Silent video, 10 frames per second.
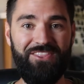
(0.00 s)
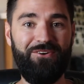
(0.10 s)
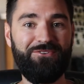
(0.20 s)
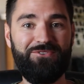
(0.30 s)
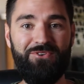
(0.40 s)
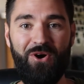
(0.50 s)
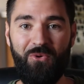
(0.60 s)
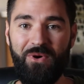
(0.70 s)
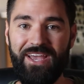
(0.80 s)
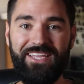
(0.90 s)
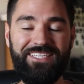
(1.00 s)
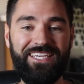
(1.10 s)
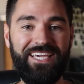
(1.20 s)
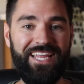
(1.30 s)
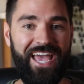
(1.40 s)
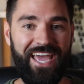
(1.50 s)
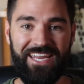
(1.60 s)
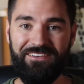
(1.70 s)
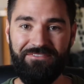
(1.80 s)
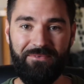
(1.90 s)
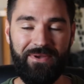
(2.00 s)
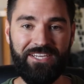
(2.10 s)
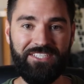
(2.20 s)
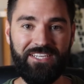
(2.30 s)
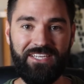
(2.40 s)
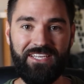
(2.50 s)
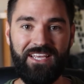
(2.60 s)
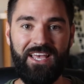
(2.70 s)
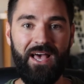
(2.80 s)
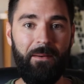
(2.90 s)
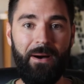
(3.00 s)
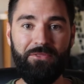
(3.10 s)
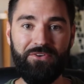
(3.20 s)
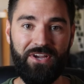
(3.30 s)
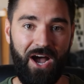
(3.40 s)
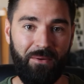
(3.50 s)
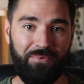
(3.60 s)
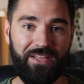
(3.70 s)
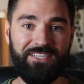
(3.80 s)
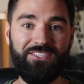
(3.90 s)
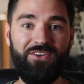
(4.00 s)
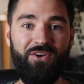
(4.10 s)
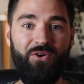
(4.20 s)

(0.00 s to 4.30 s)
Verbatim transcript: There was no way to get any information about their complex